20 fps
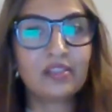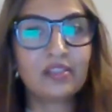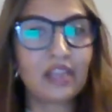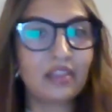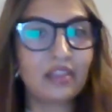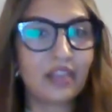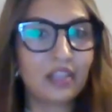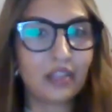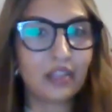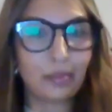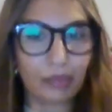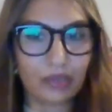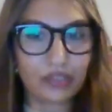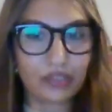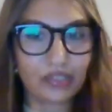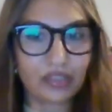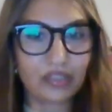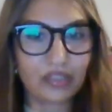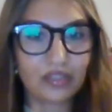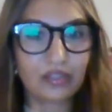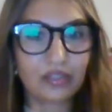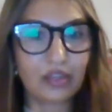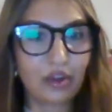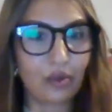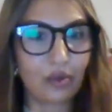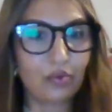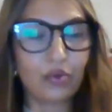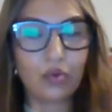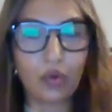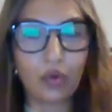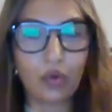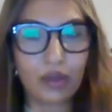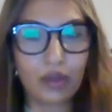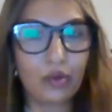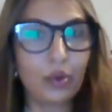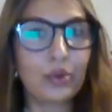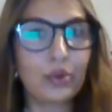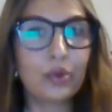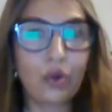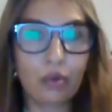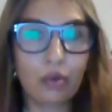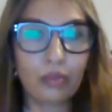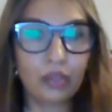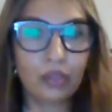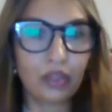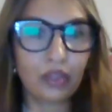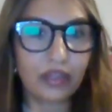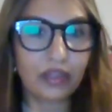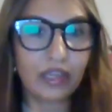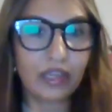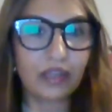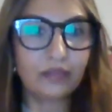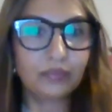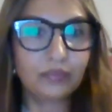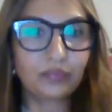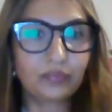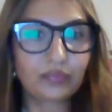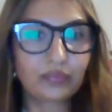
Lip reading: They think the person is, quote unquote, normal looking.